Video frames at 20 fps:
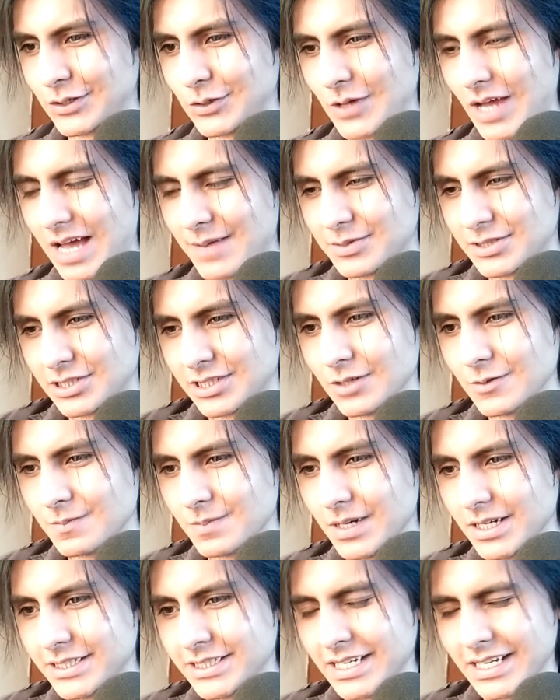to have so
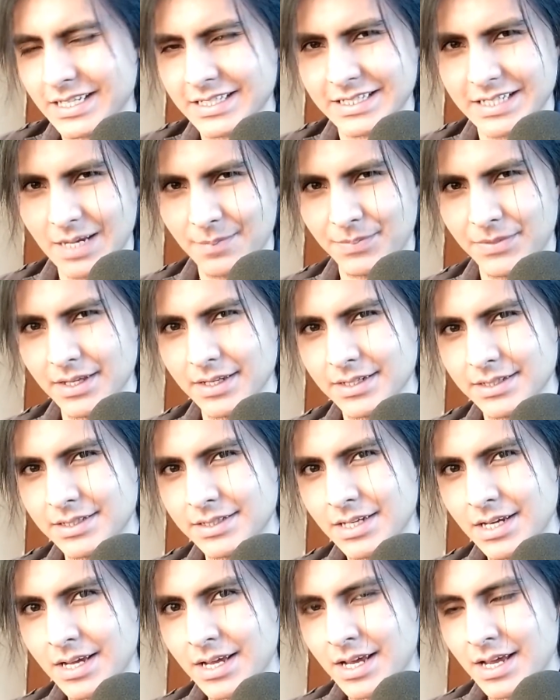much
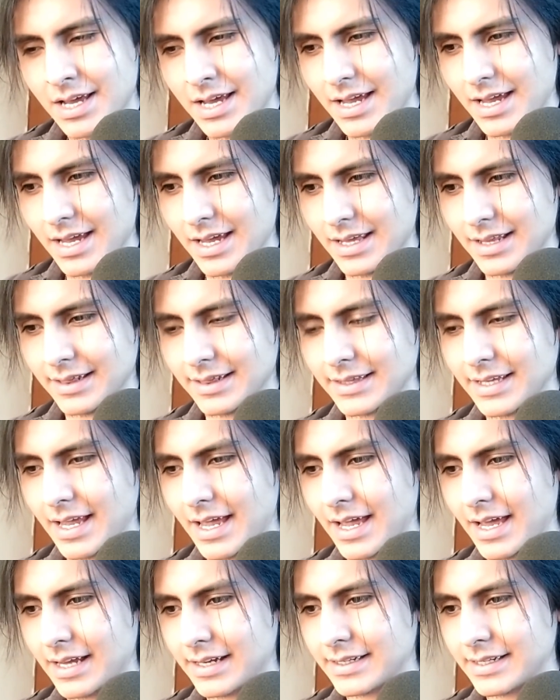acceptance, and
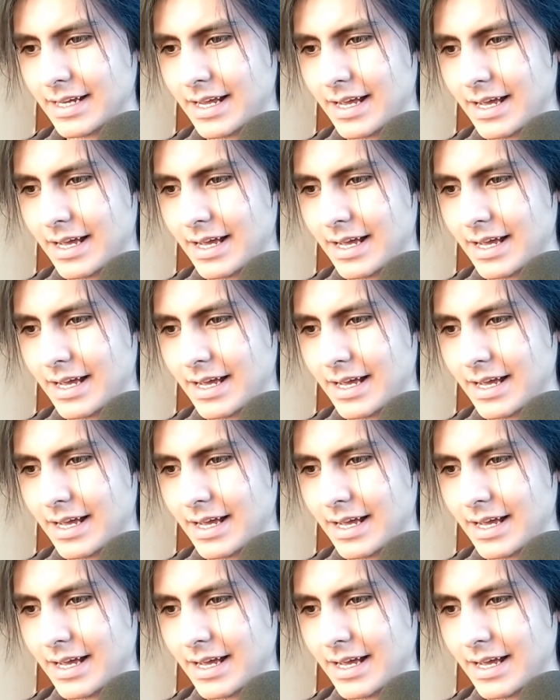that